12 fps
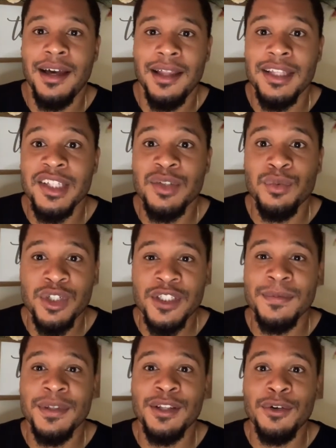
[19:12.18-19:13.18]
Let's
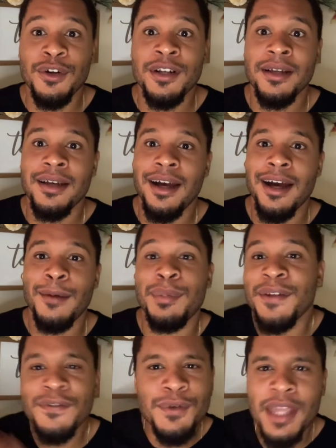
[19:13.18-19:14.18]
worship the Lord. But
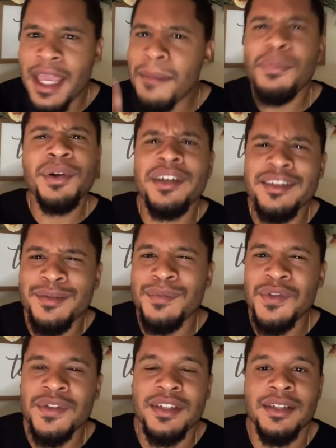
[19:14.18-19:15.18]
if you can, put on some
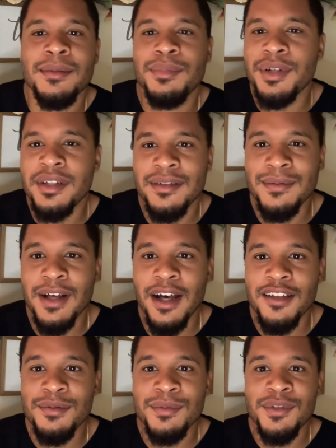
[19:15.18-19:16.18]
music, put on some
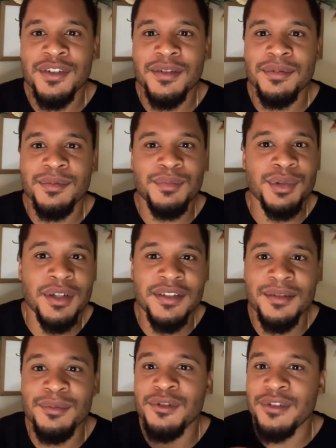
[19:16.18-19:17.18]
gospel music, put on
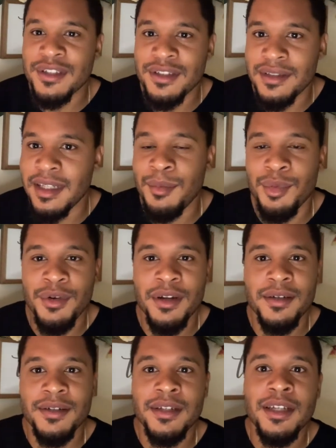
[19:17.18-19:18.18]
some Christian
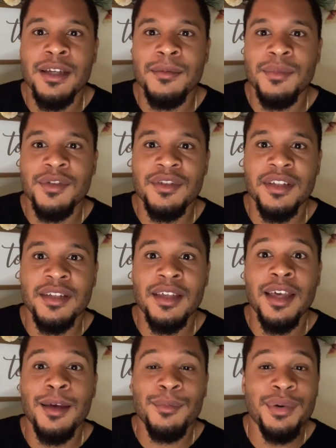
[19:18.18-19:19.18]
temporary music,
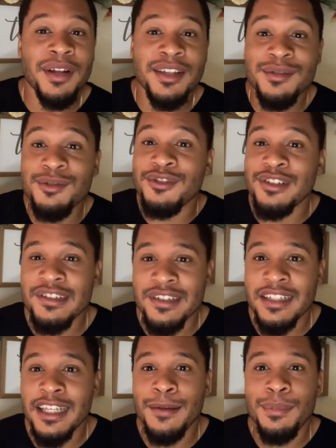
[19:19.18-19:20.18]
put on some Christian
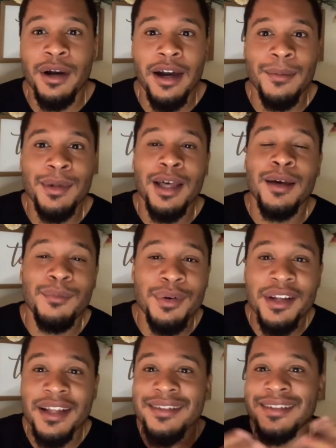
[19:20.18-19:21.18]
hip hop,
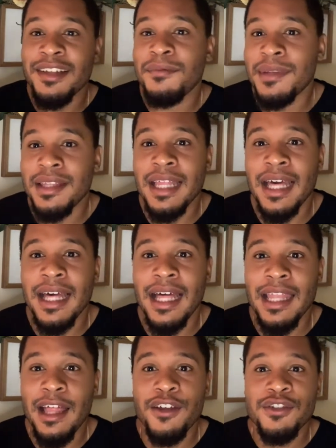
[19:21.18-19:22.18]
put on something that
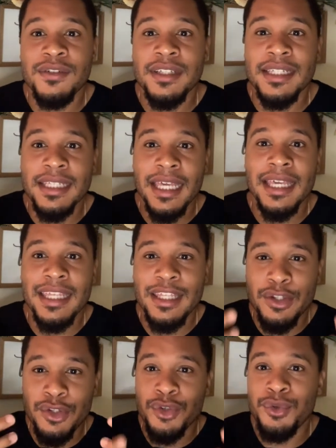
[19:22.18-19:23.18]
allows you to get in
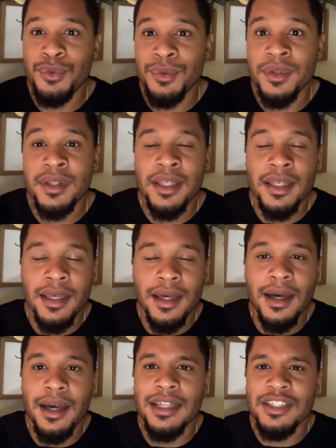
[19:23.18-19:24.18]
tune
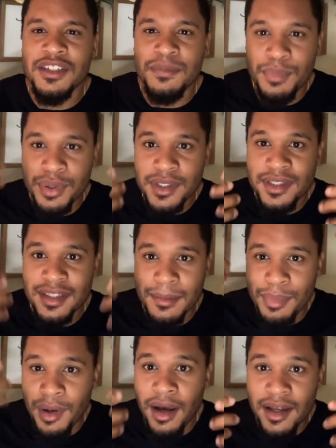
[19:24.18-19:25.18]
and just put some
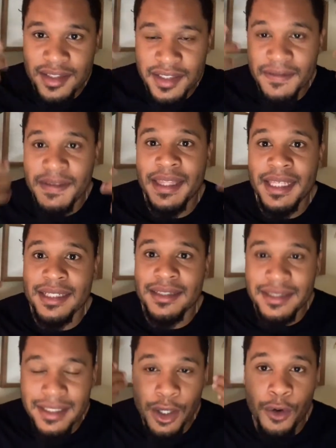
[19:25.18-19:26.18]
positive things
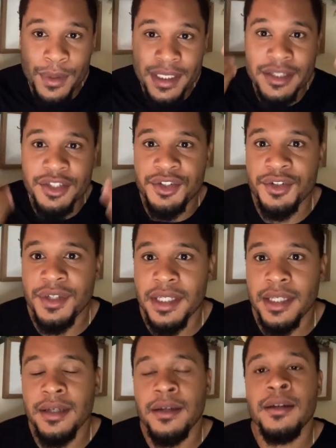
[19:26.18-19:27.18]
going into your
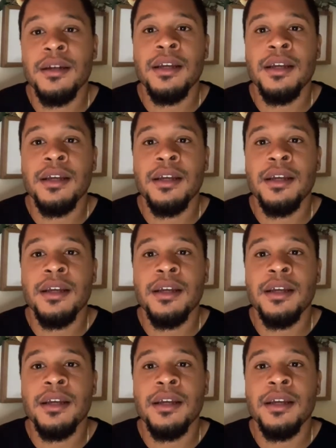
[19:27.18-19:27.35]
ear.